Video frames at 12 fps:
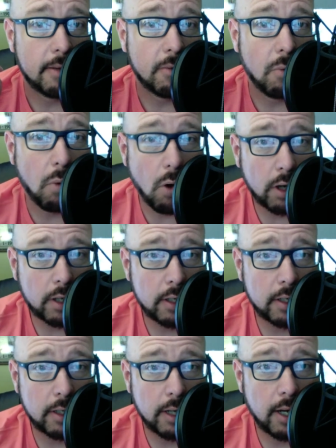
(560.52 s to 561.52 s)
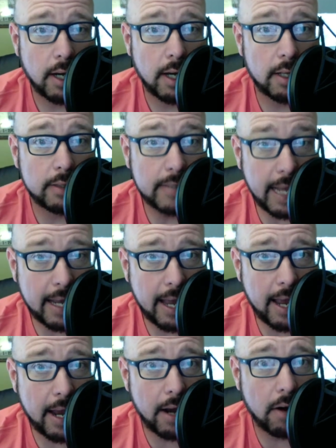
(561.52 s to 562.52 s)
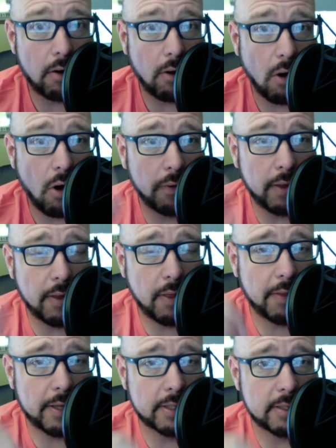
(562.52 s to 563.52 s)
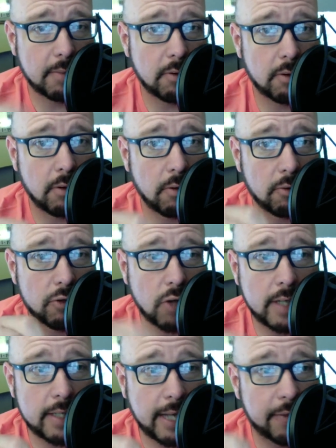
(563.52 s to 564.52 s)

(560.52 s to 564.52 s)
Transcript: work, daycare, all the other things that we're trying to get